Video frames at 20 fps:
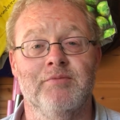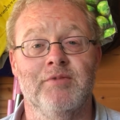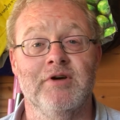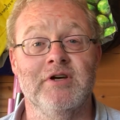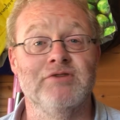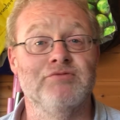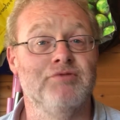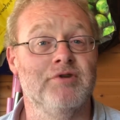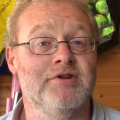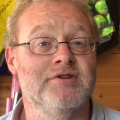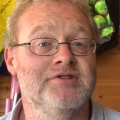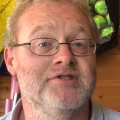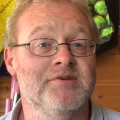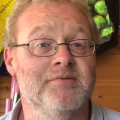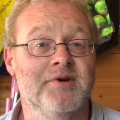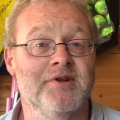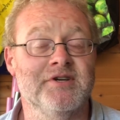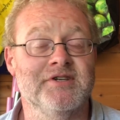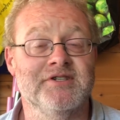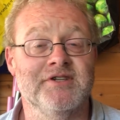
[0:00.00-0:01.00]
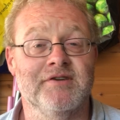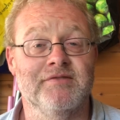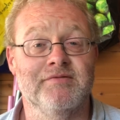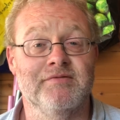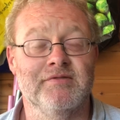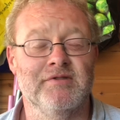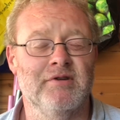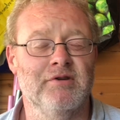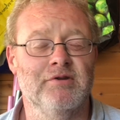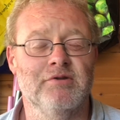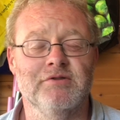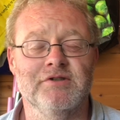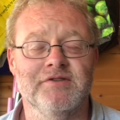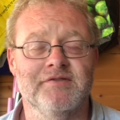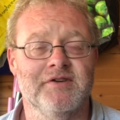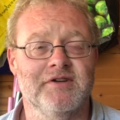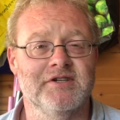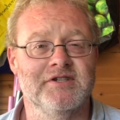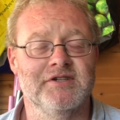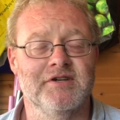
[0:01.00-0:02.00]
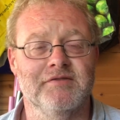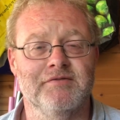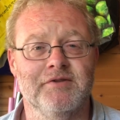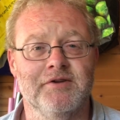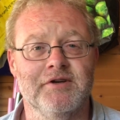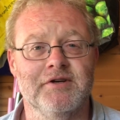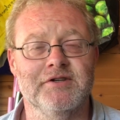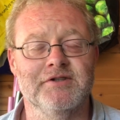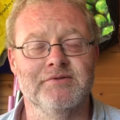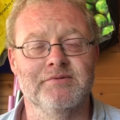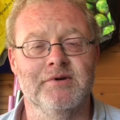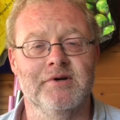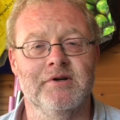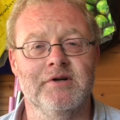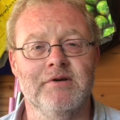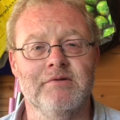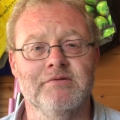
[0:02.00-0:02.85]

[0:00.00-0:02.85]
But he's written some other stuff, loads of other stuff on it as well.